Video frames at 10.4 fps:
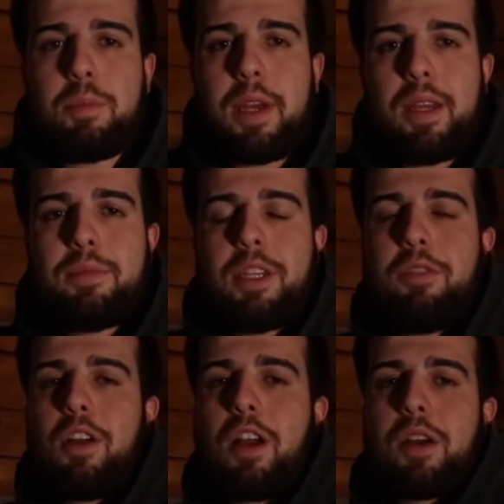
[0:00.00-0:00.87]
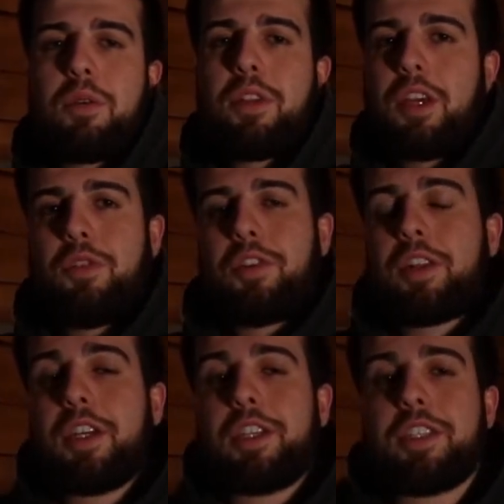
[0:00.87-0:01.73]
My name is Nate Rocco. Thank you for
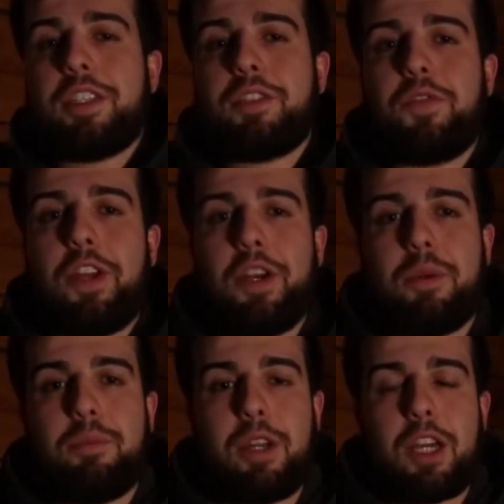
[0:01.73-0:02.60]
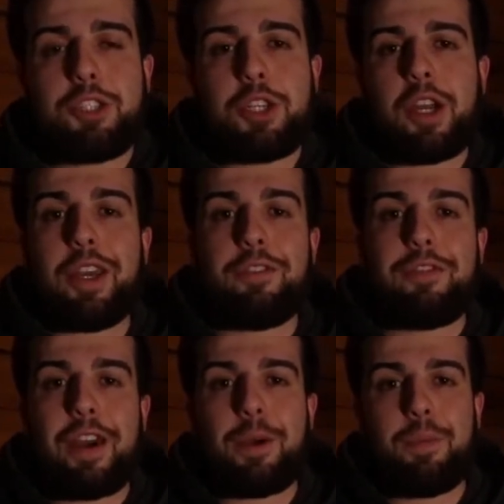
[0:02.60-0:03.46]
clicking on this video. I'm not sure how you
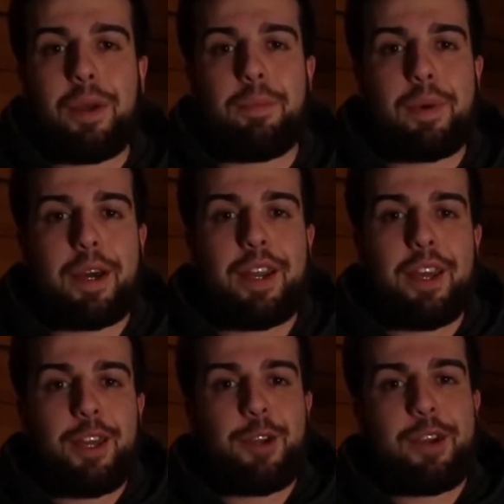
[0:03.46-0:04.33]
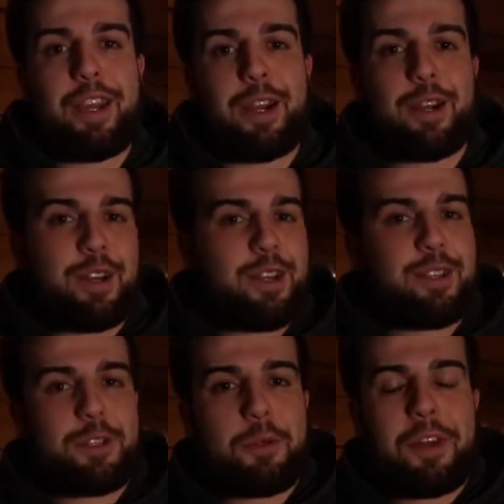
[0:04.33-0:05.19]
found me, but you're here,
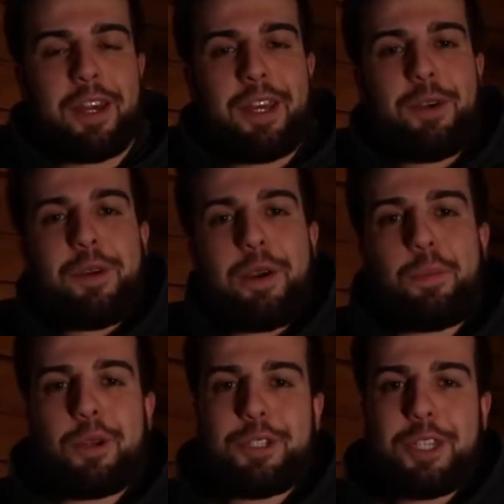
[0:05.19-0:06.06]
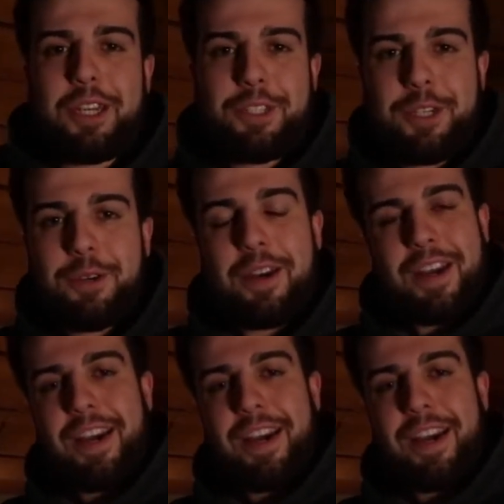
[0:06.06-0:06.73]
so thank you. I appreciate you.